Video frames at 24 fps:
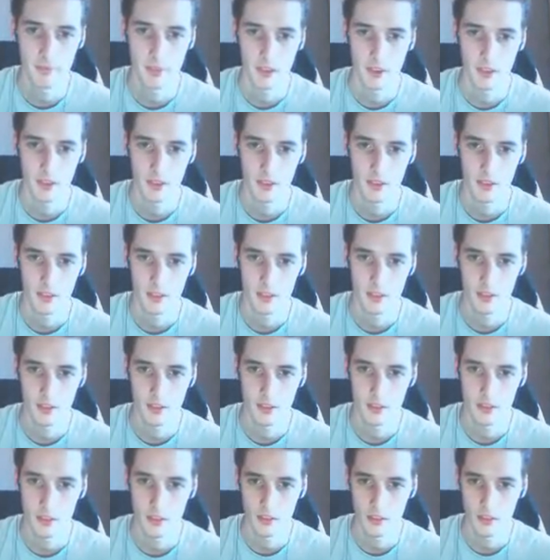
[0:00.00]

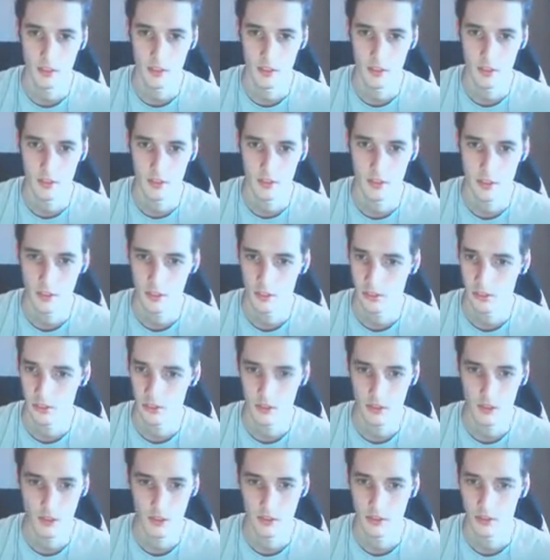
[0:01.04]

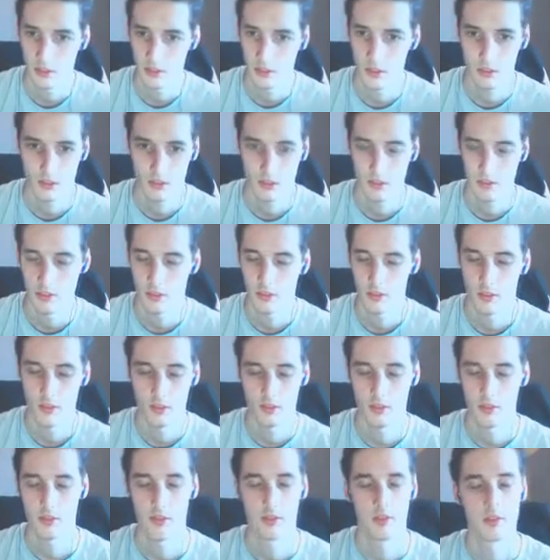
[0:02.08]

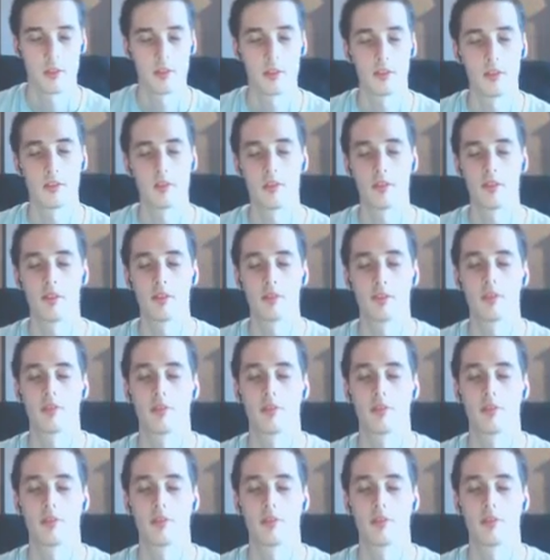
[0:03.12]
[no speech]